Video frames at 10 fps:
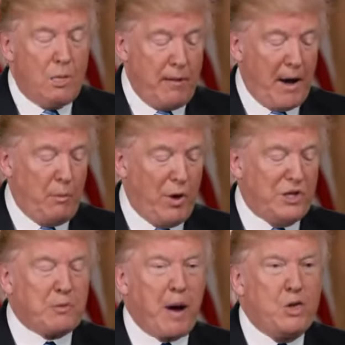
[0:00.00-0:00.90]
I'm
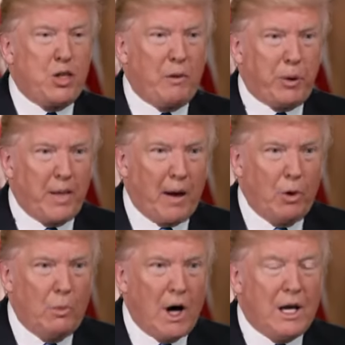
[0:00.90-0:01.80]
glued to my seat with
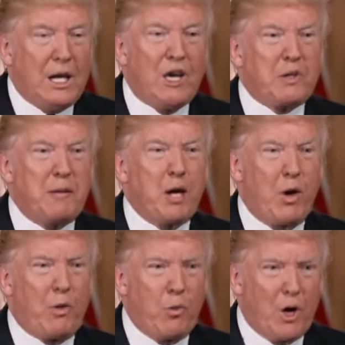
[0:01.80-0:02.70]
that one. My turn.
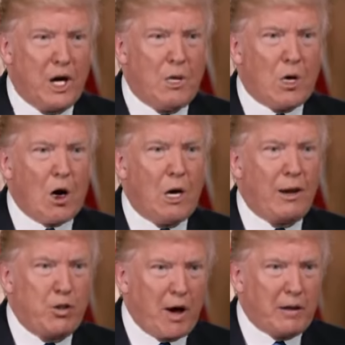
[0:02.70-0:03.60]
What do you
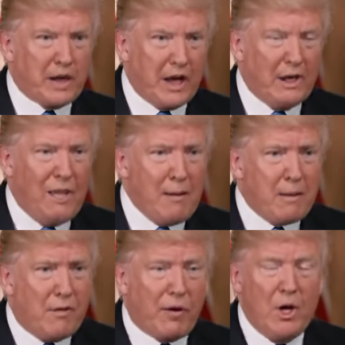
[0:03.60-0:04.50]
call a donkey
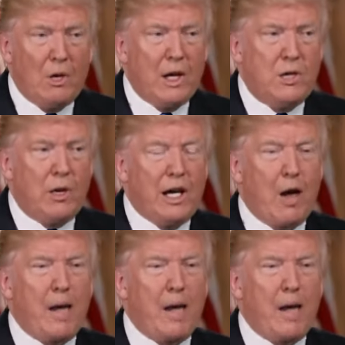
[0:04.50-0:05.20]
with only three